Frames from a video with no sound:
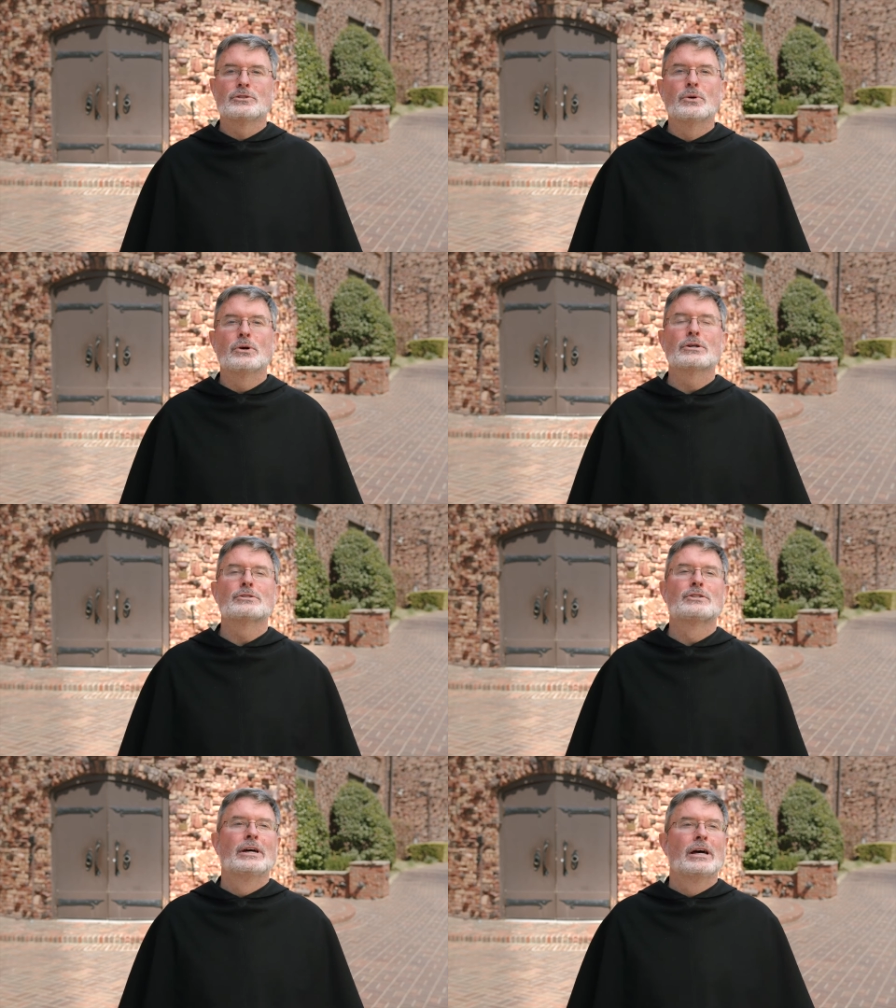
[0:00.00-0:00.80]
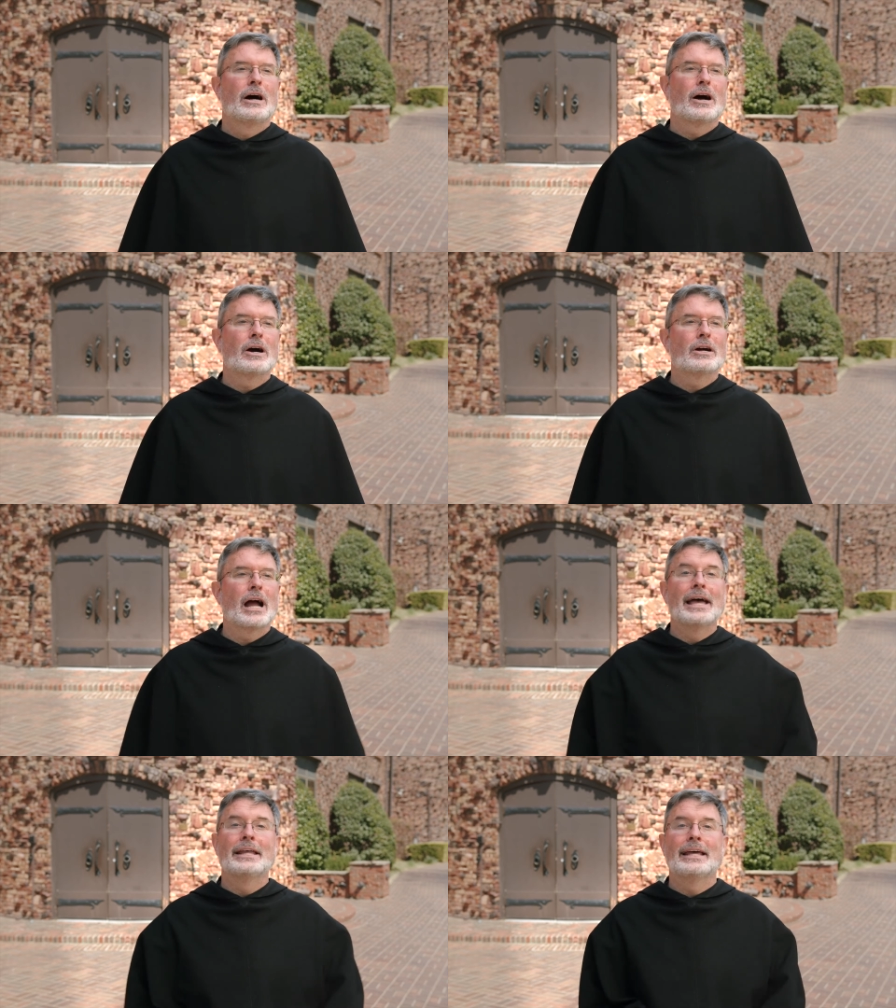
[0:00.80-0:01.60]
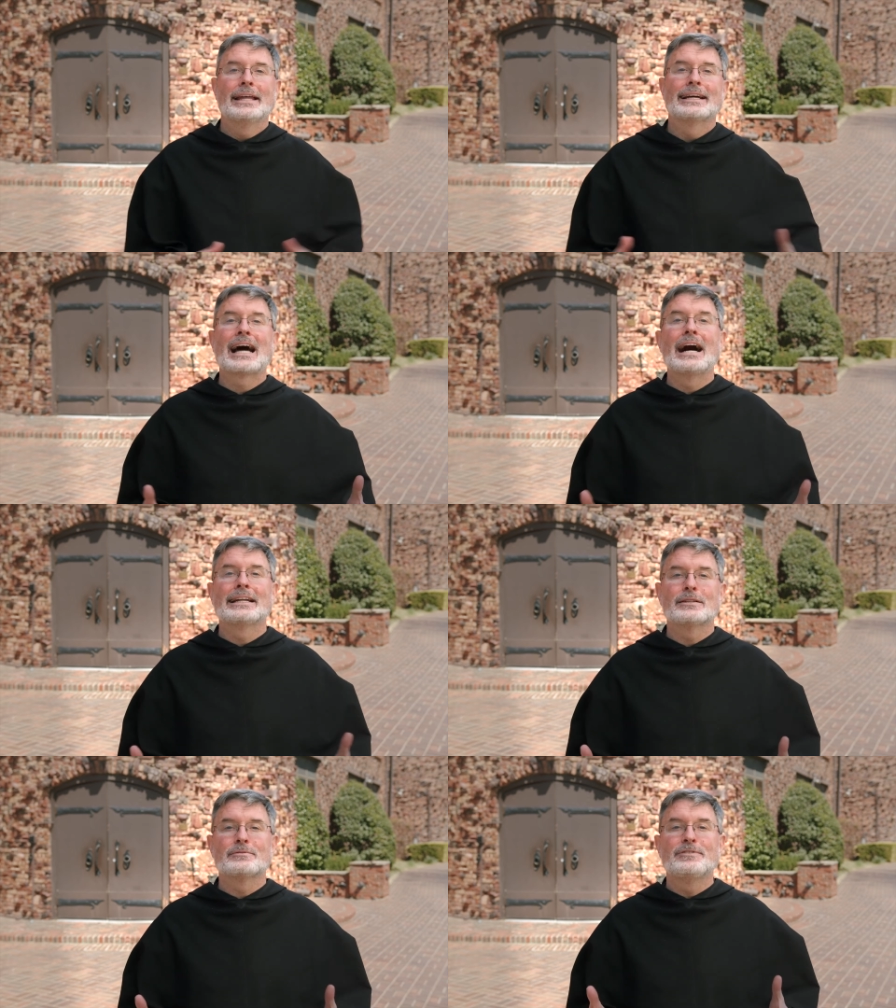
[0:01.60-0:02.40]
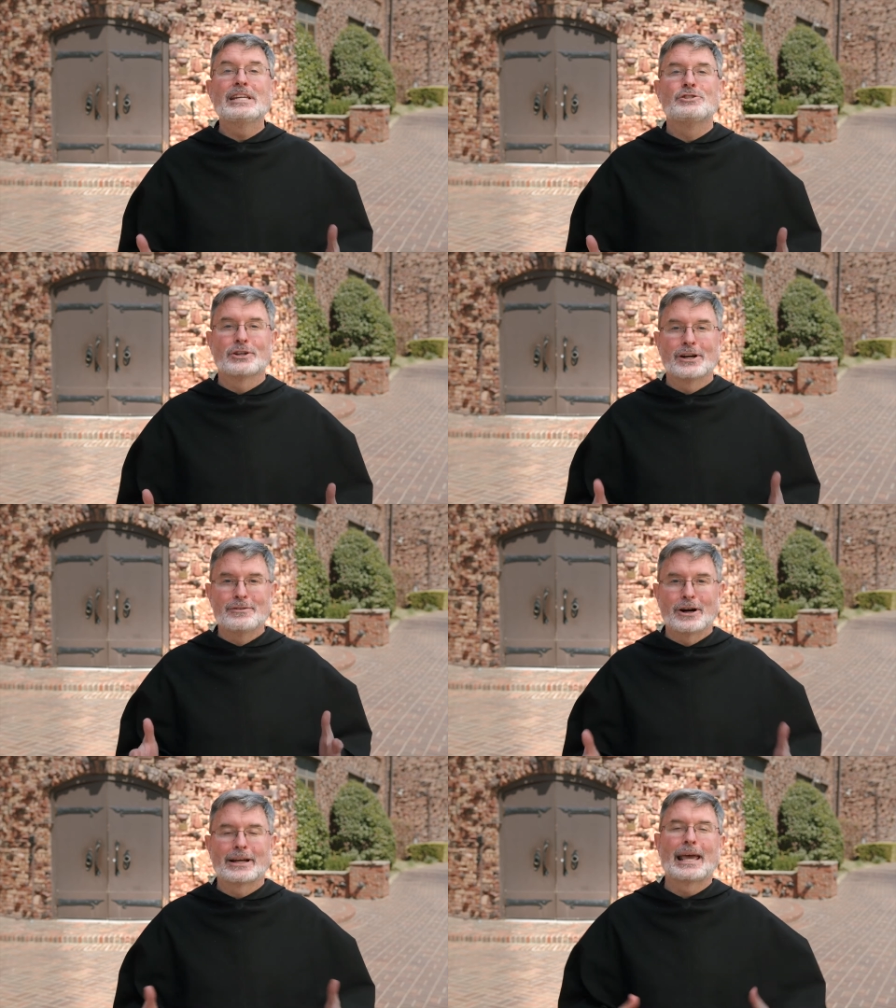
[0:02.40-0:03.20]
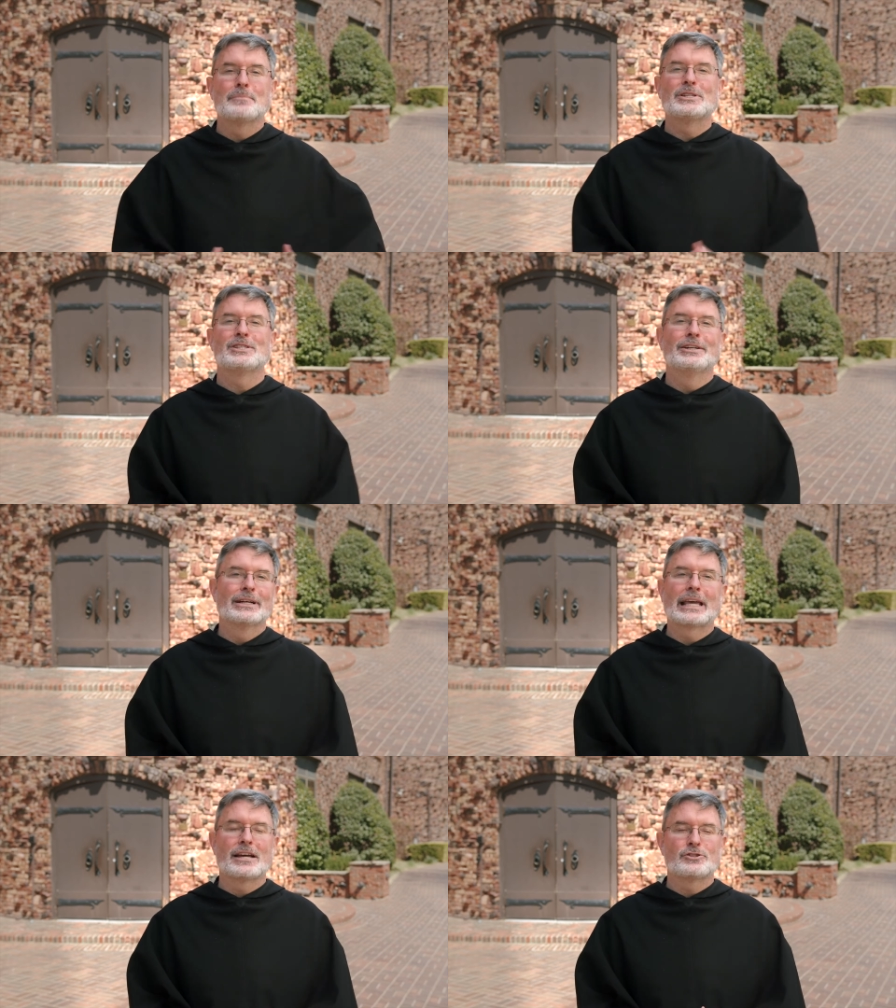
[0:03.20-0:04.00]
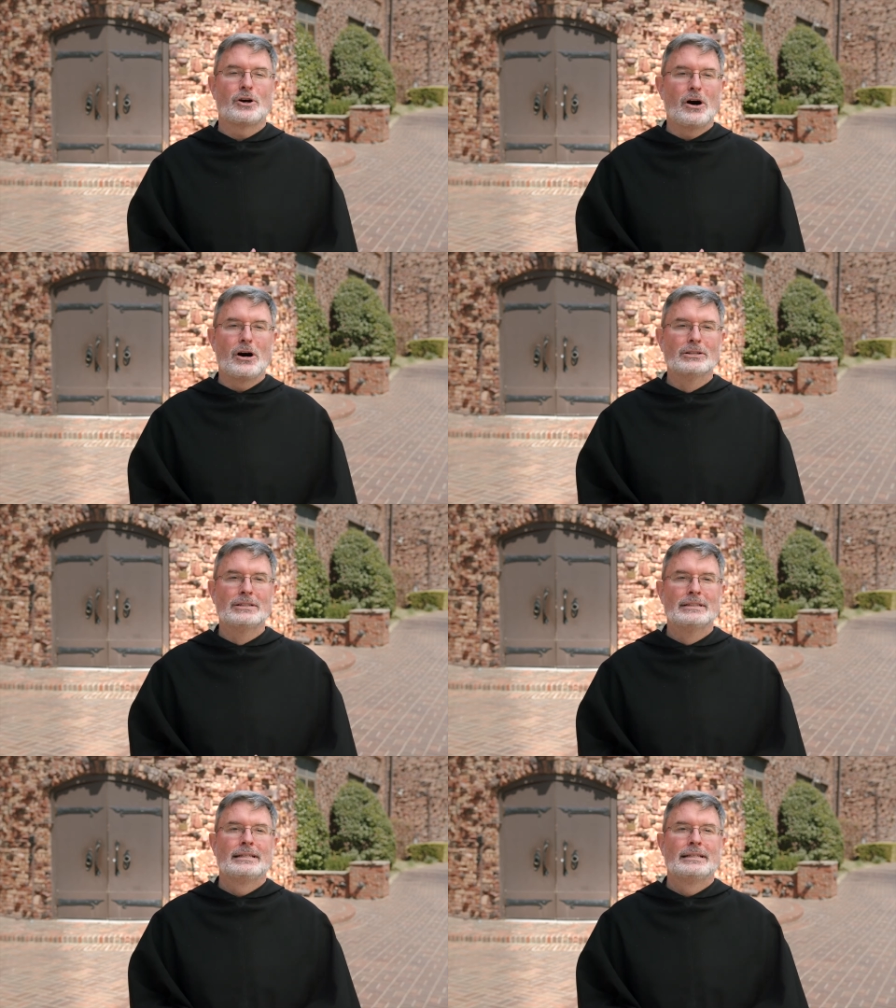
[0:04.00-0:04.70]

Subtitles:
doors, are an iconic feature of our campus here at Cascia Hall.